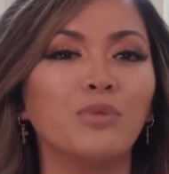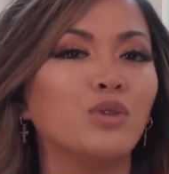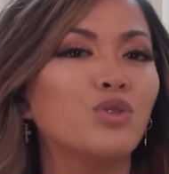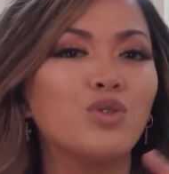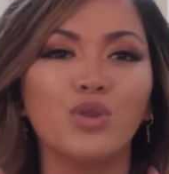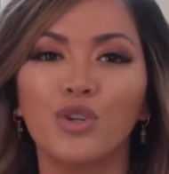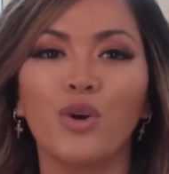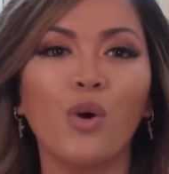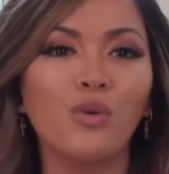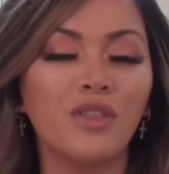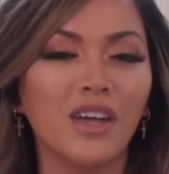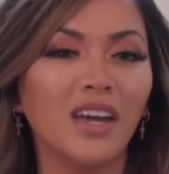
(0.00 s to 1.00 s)
You do your
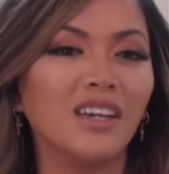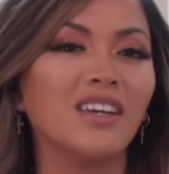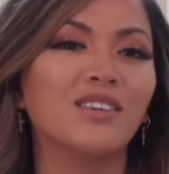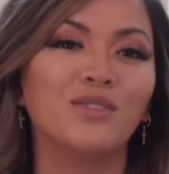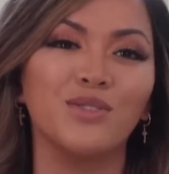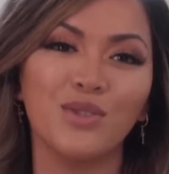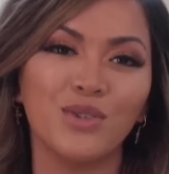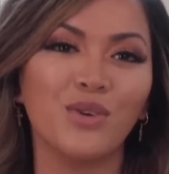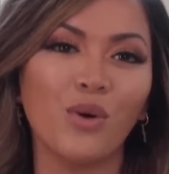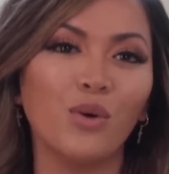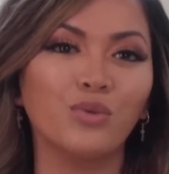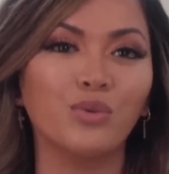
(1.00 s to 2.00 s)
own thing, you do your own